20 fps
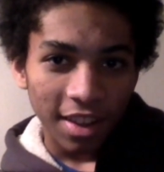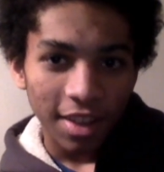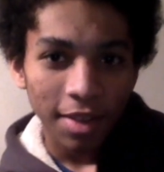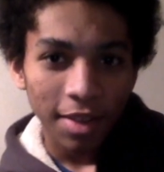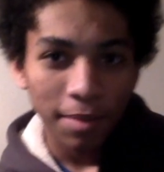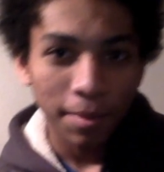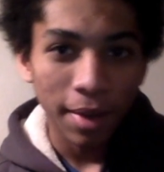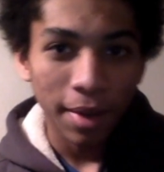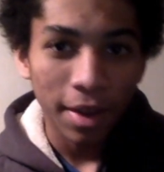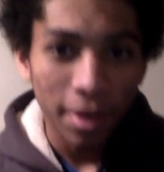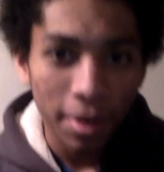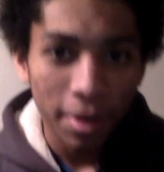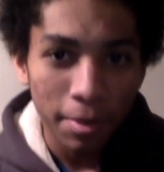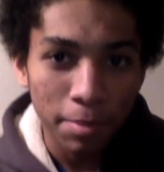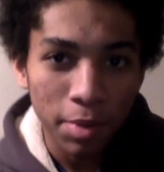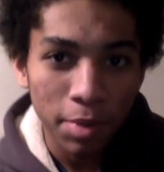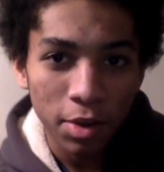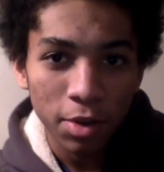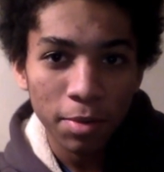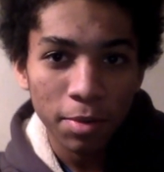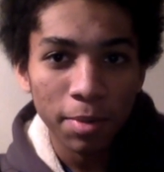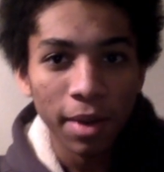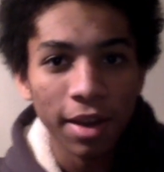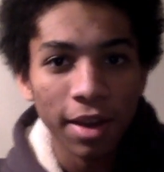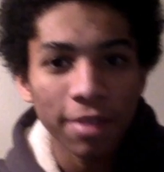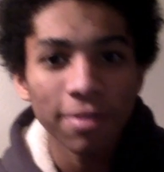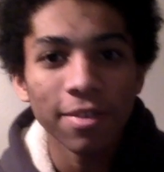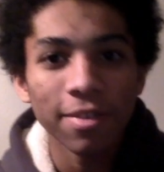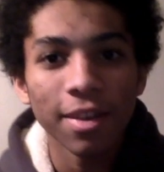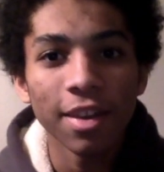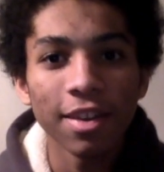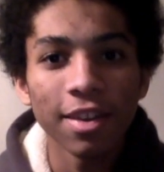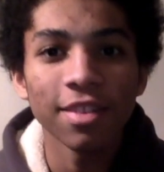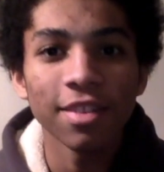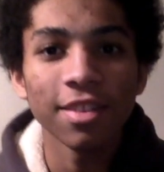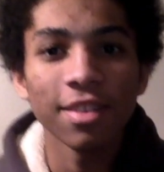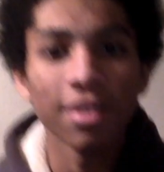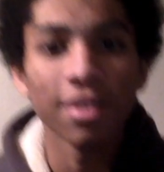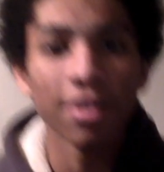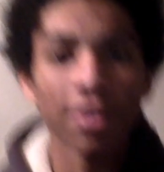about PewDiePie
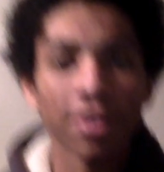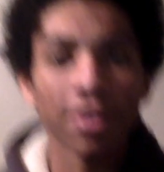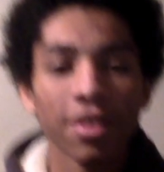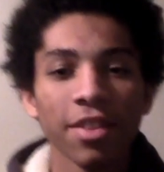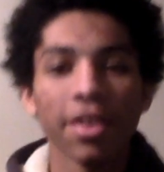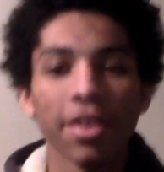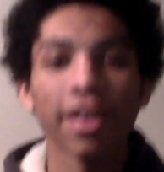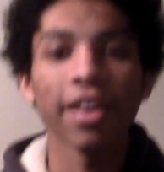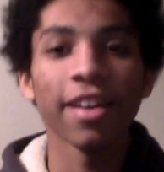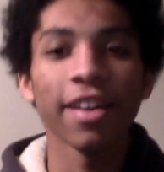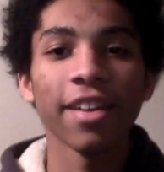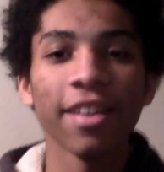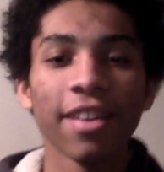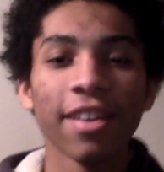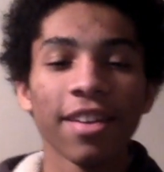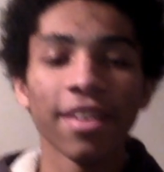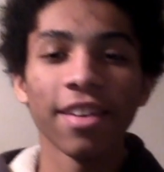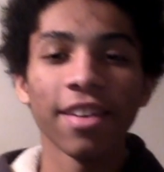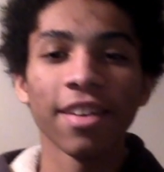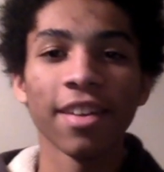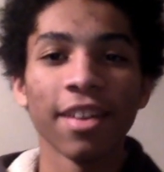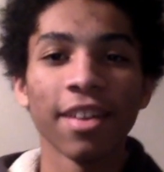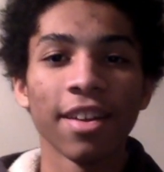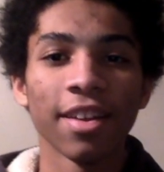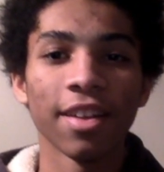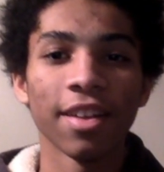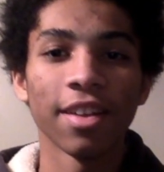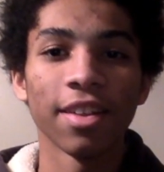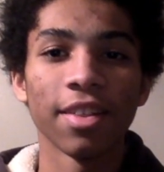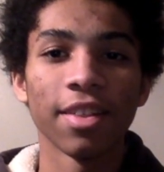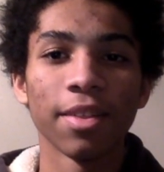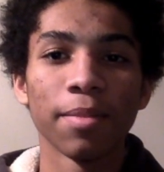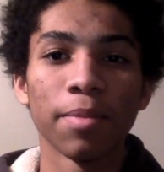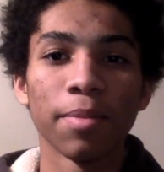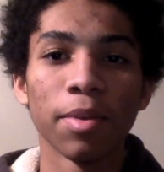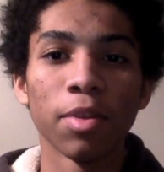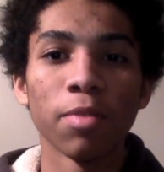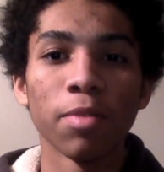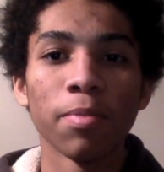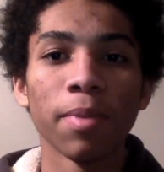face and all that. The
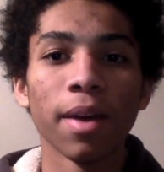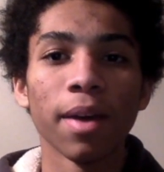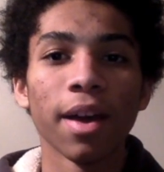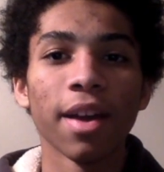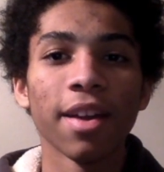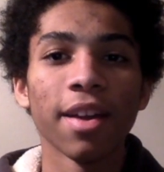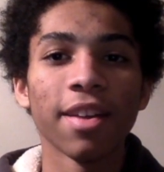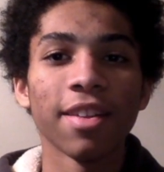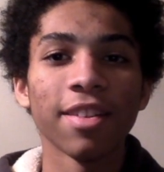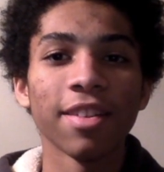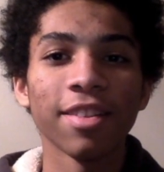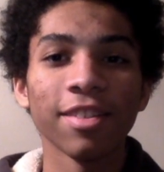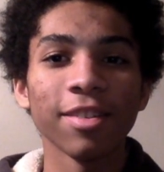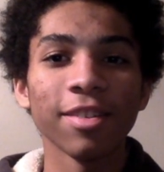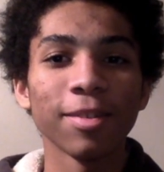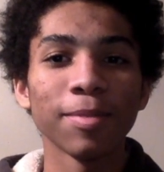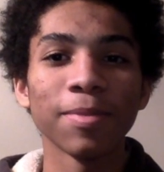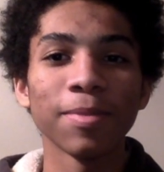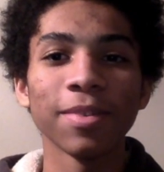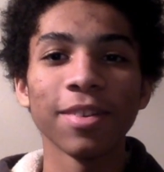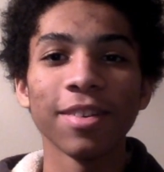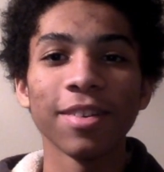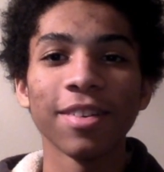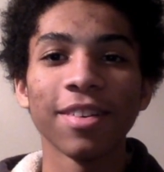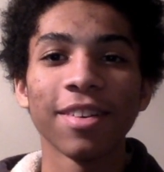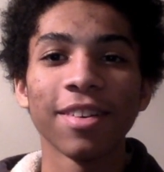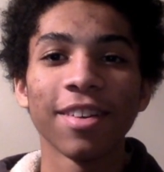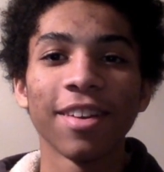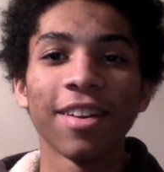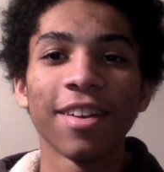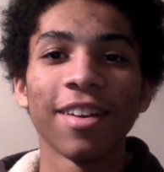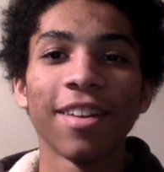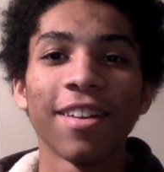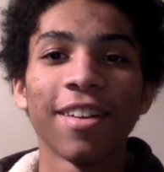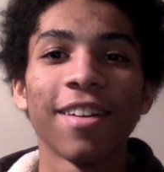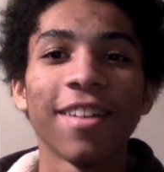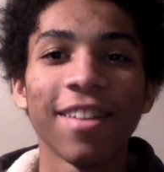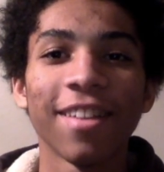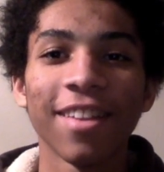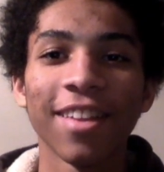PewDiePie sculpture
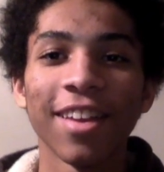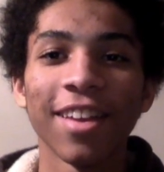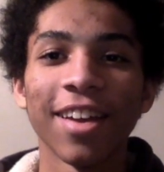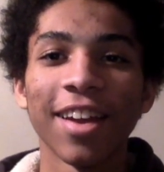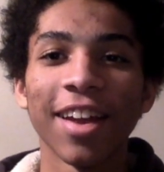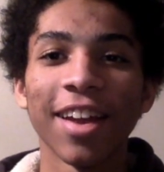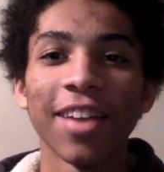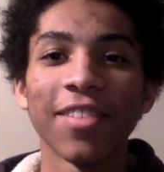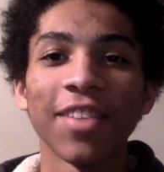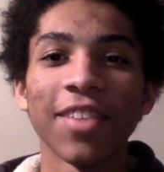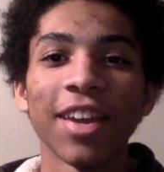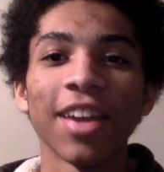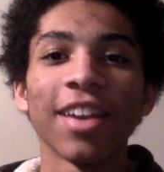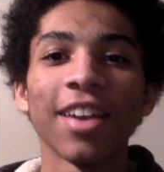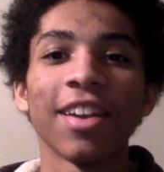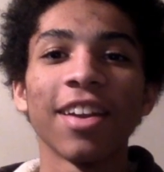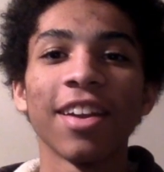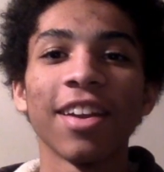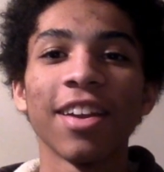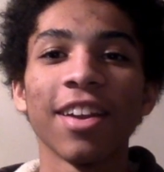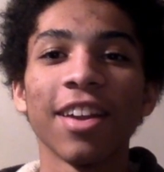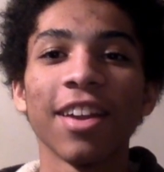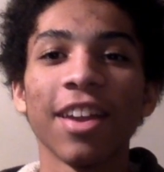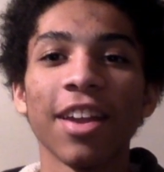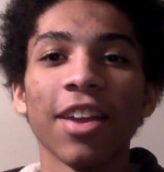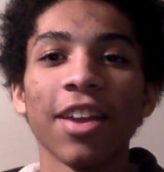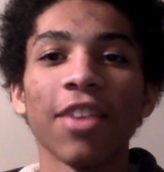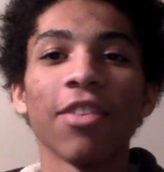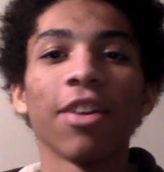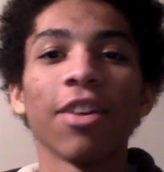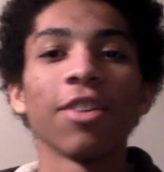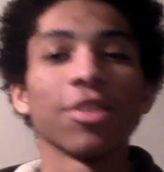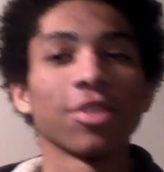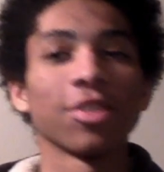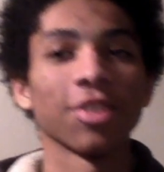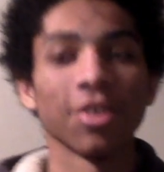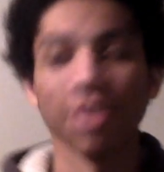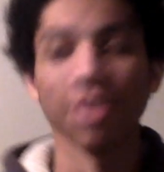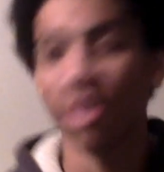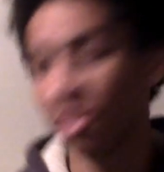that I made. Here I'll
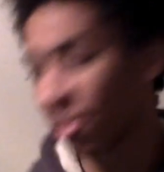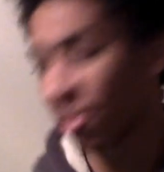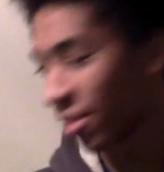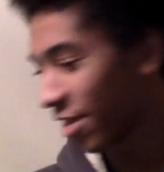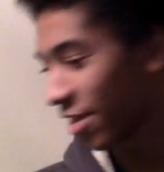show you.